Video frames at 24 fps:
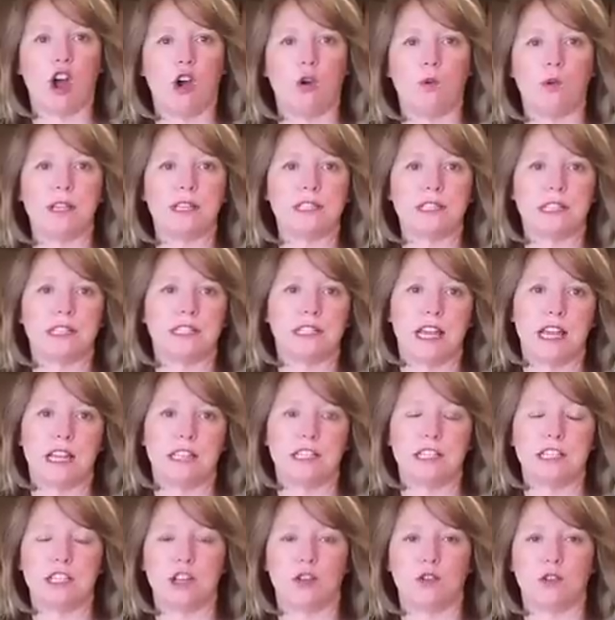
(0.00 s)
always
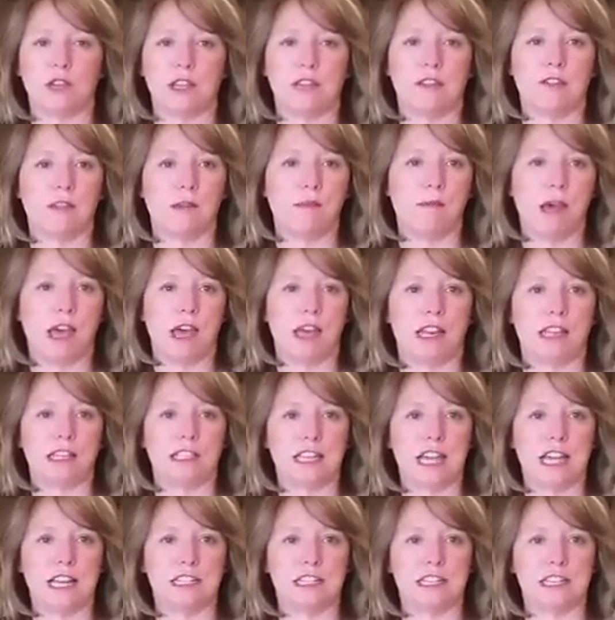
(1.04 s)
attended. Don't leave them
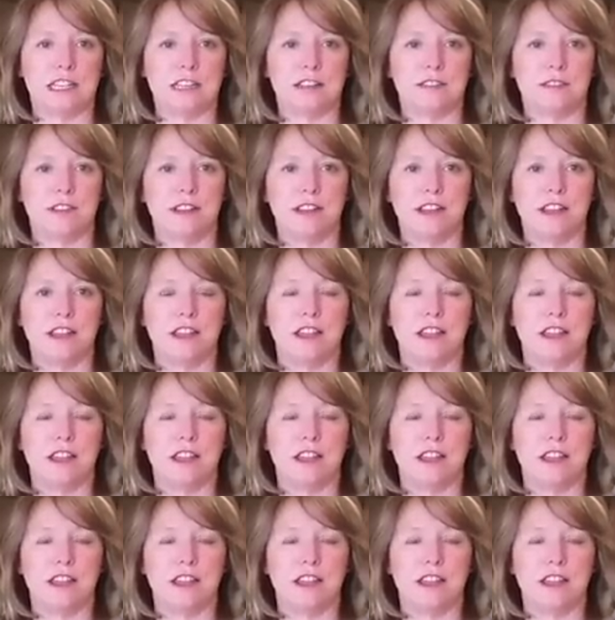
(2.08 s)
unattended.